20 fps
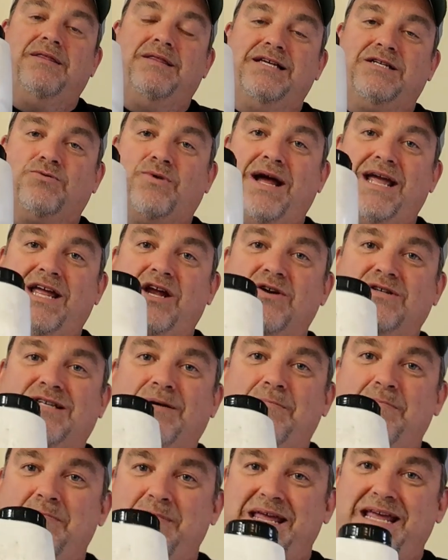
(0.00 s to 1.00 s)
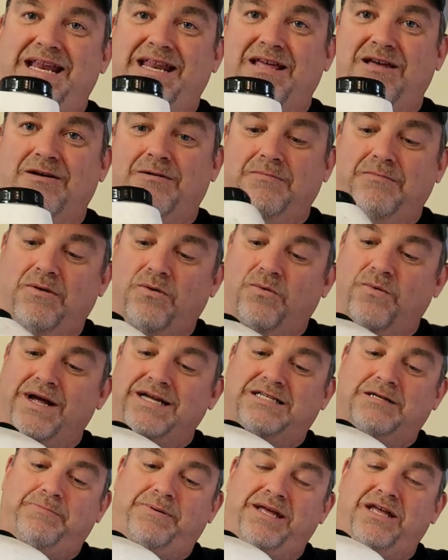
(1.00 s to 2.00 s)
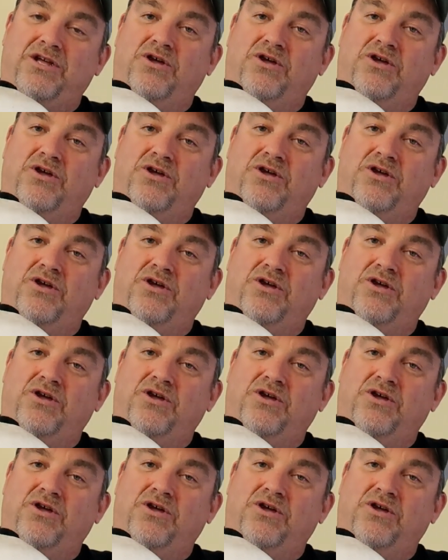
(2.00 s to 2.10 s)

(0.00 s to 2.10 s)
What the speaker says: This right here is a medium recipe.